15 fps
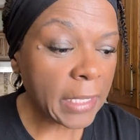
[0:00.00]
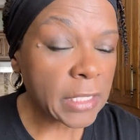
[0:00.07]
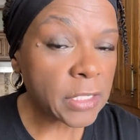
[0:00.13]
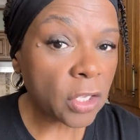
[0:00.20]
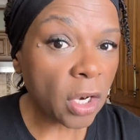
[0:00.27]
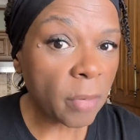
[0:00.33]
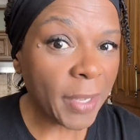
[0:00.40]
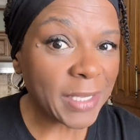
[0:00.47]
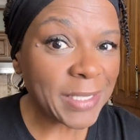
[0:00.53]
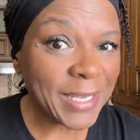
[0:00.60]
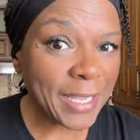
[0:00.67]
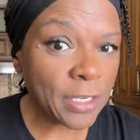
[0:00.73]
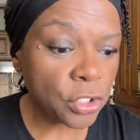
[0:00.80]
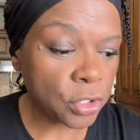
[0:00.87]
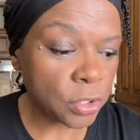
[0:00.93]
It's all about
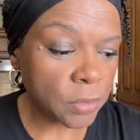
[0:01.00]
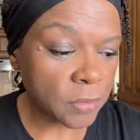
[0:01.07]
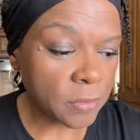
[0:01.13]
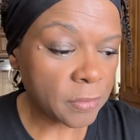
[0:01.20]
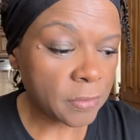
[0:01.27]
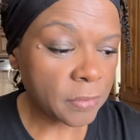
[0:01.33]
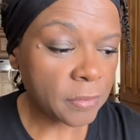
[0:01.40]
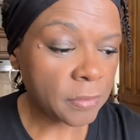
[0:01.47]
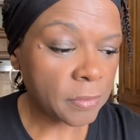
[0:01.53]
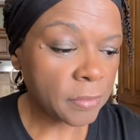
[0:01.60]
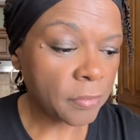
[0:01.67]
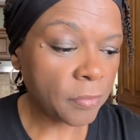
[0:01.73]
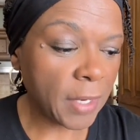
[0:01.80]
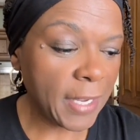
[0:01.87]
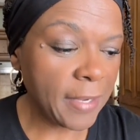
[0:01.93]
texture,
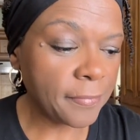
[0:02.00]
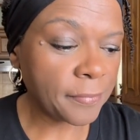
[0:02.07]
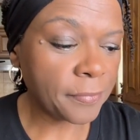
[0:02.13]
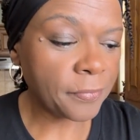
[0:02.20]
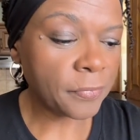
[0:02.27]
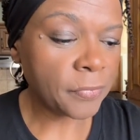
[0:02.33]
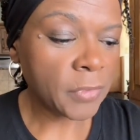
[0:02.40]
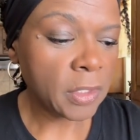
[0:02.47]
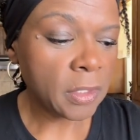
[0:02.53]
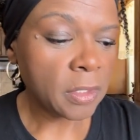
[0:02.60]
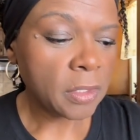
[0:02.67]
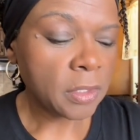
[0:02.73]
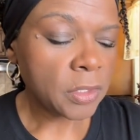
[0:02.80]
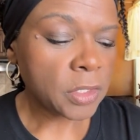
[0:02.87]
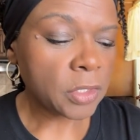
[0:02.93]
right?
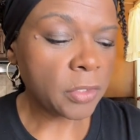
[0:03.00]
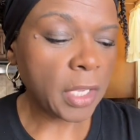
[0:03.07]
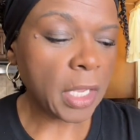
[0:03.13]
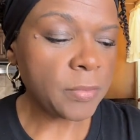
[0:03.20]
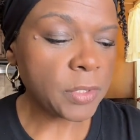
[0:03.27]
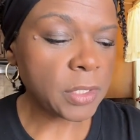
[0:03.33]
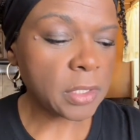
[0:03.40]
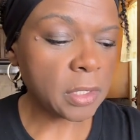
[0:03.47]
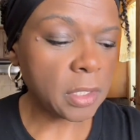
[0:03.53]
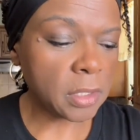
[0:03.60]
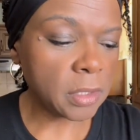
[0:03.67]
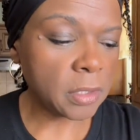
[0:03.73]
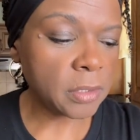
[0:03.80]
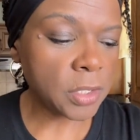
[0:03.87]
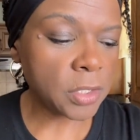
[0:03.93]
So now I'm just
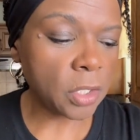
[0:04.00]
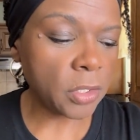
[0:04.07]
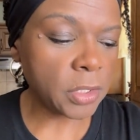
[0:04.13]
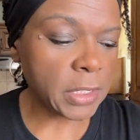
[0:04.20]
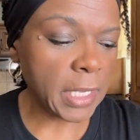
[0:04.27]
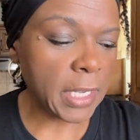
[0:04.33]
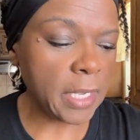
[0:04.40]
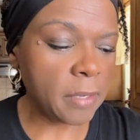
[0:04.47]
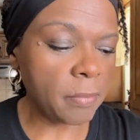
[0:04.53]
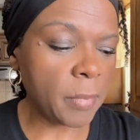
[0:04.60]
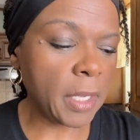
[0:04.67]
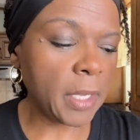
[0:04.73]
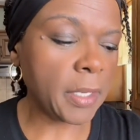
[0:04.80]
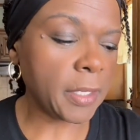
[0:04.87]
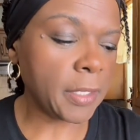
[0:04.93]
gonna saute
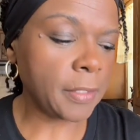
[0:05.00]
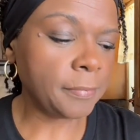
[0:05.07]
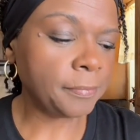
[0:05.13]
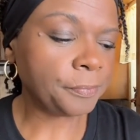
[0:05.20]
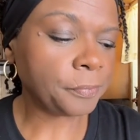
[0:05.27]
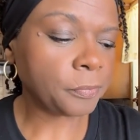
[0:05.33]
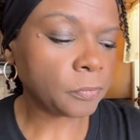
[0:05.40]
my